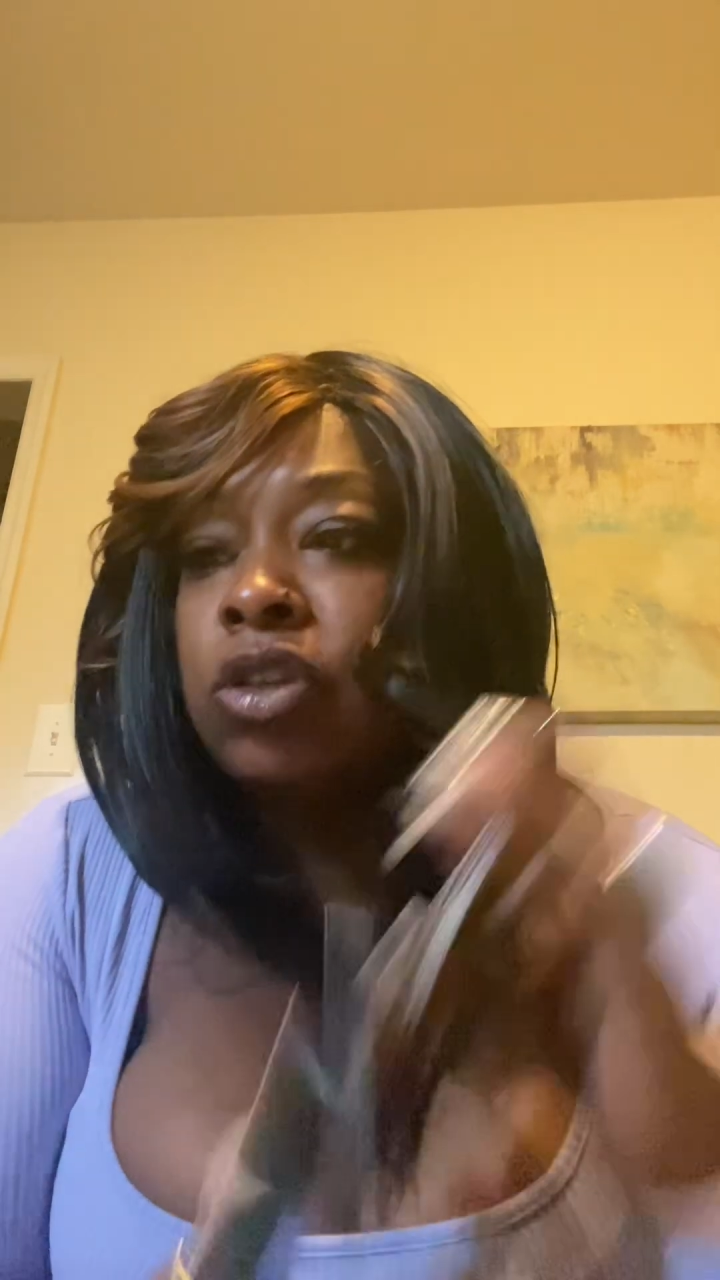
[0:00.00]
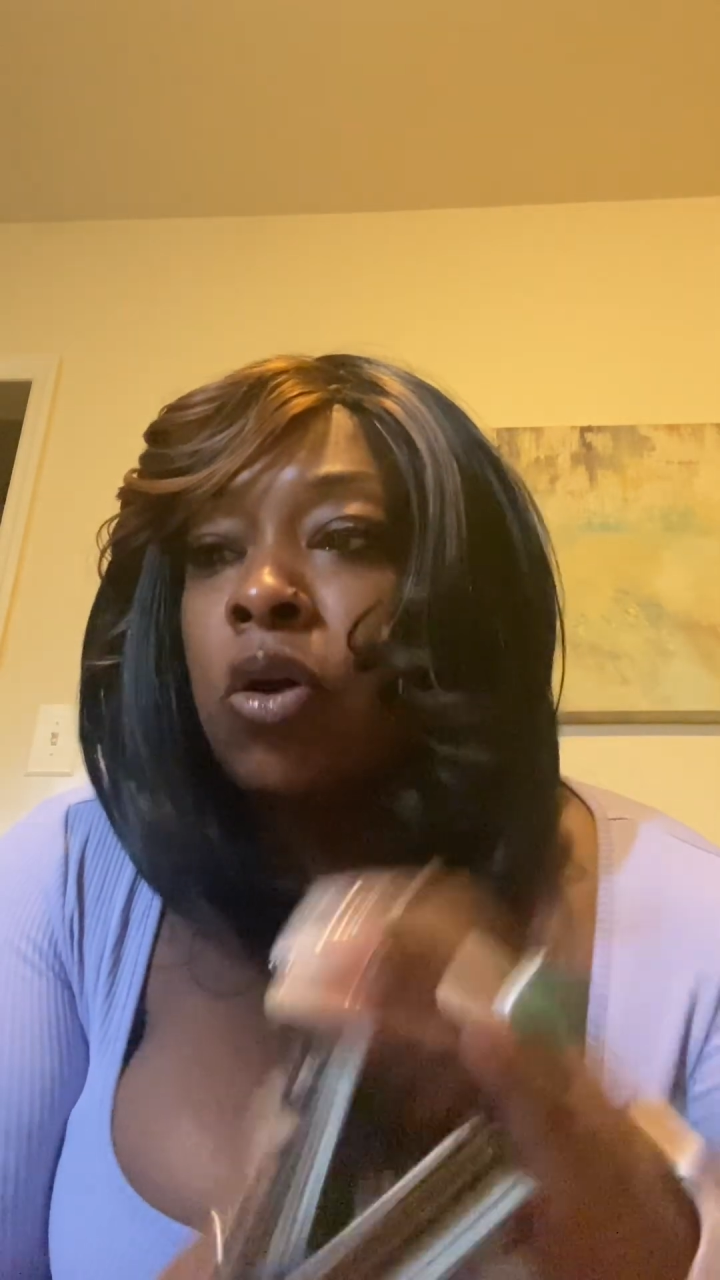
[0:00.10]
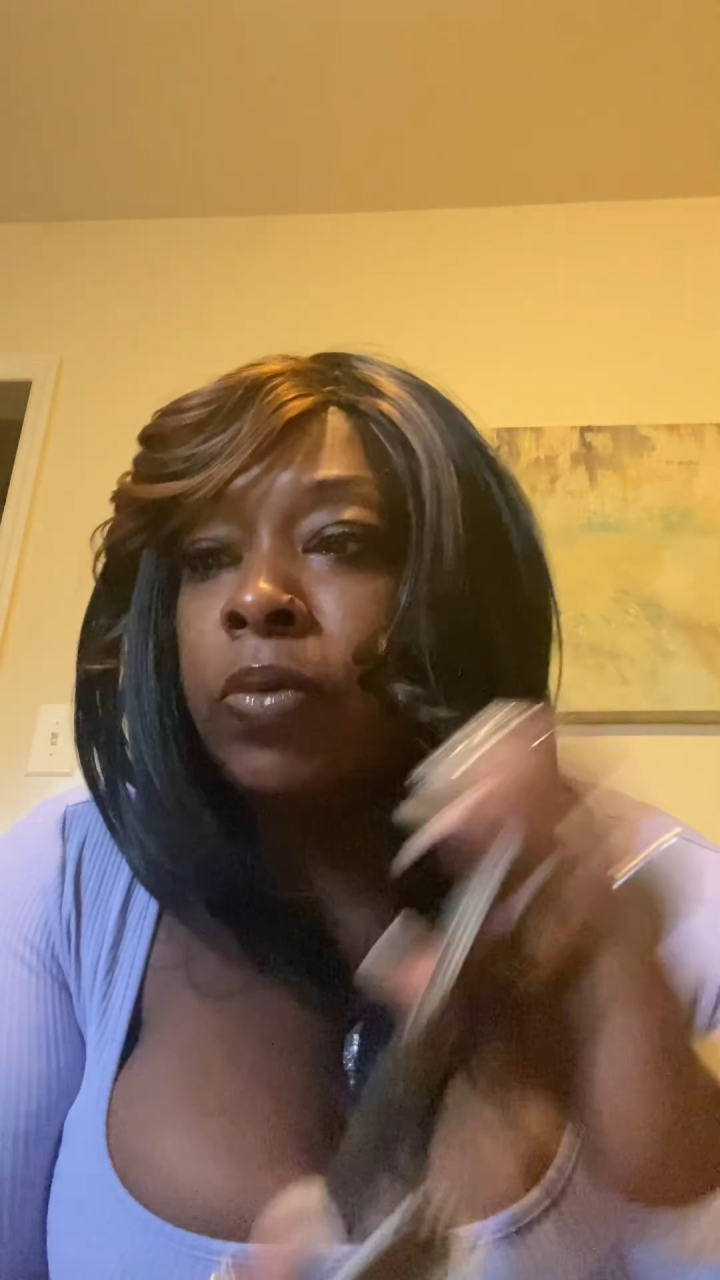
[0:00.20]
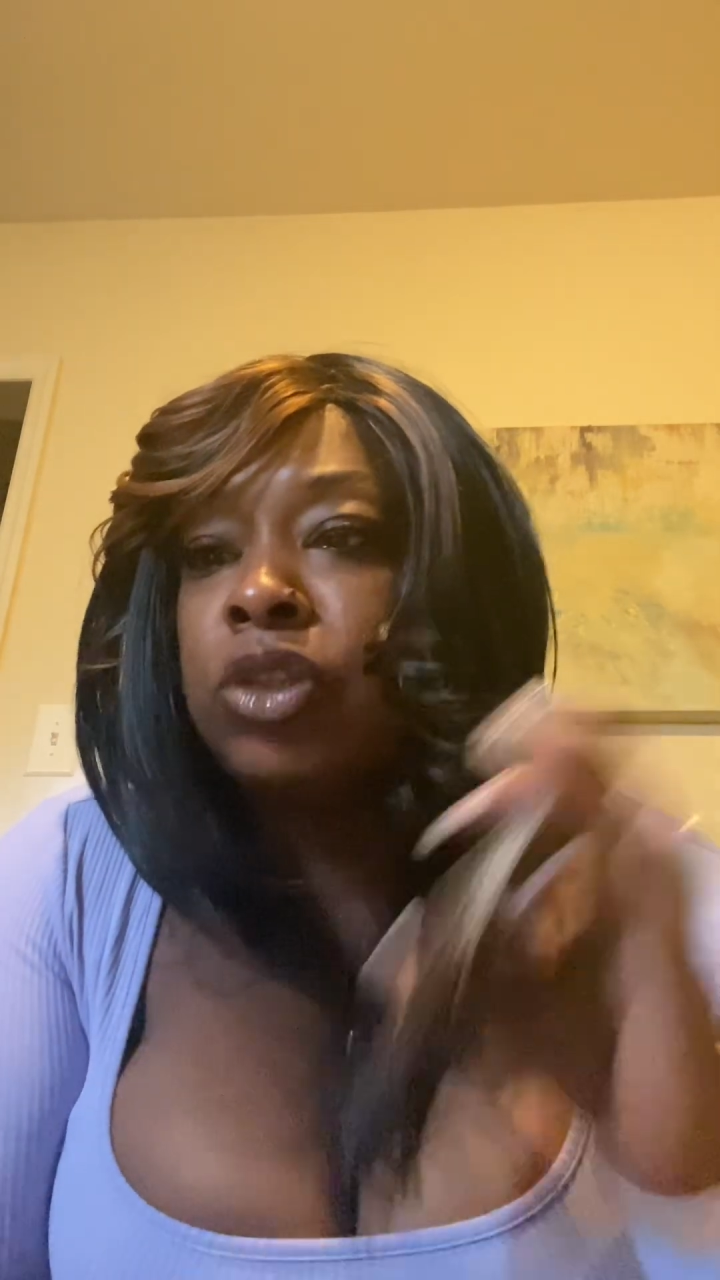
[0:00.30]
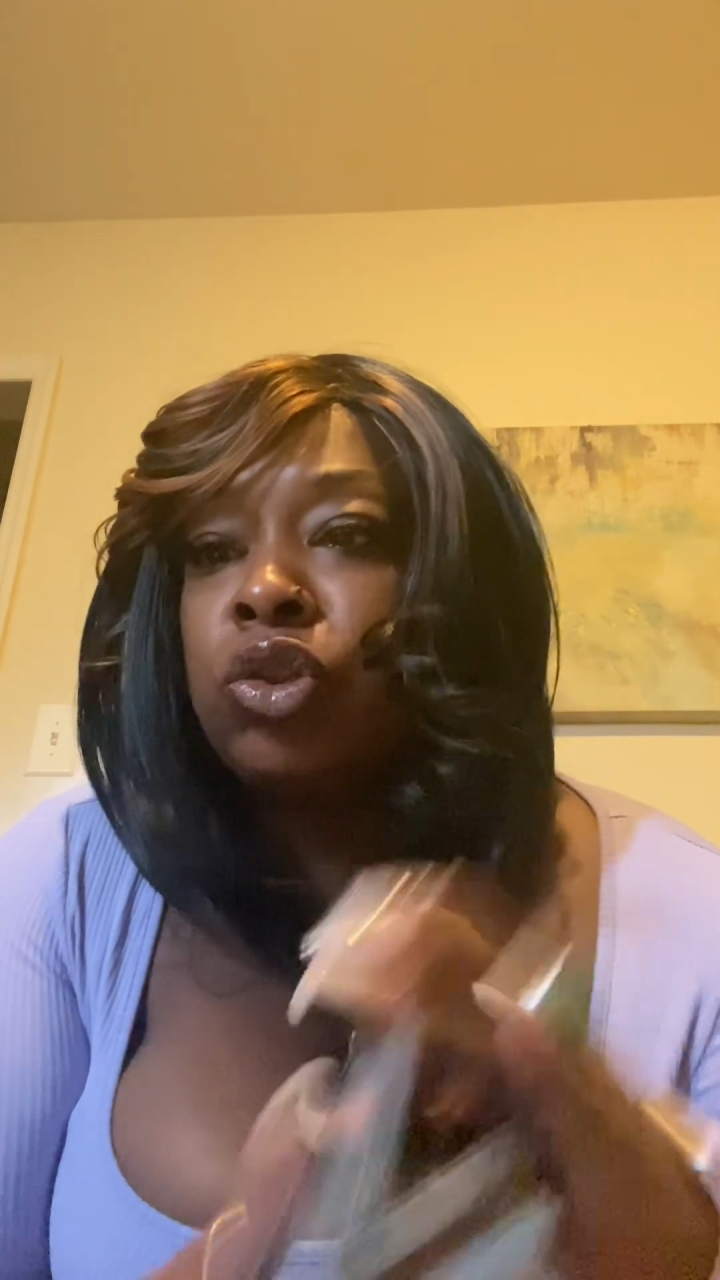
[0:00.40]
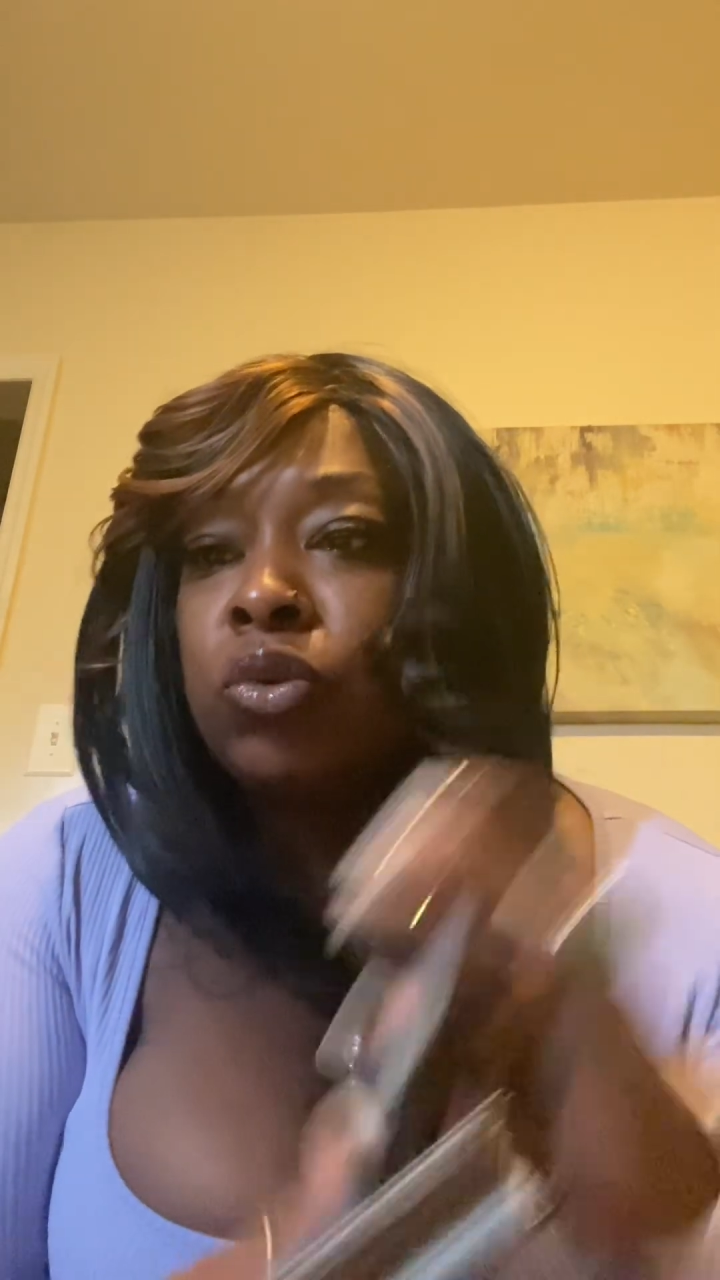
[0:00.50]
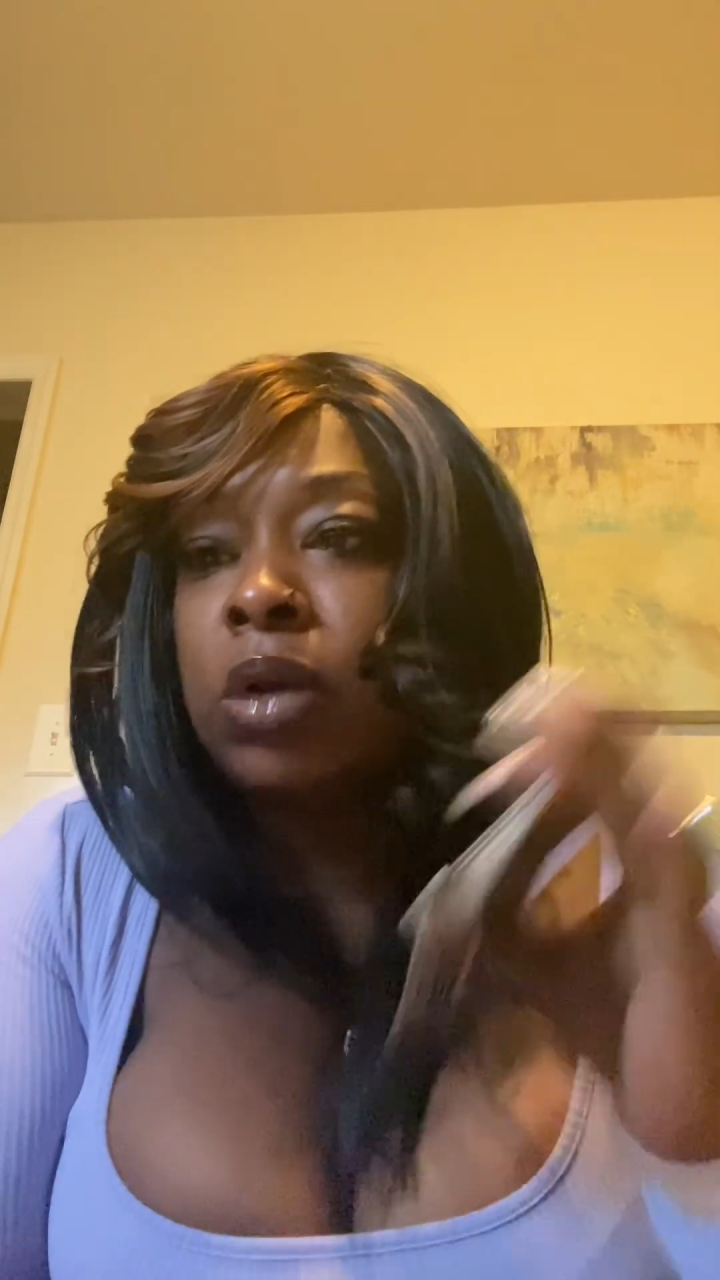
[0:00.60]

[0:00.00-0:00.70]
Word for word: going to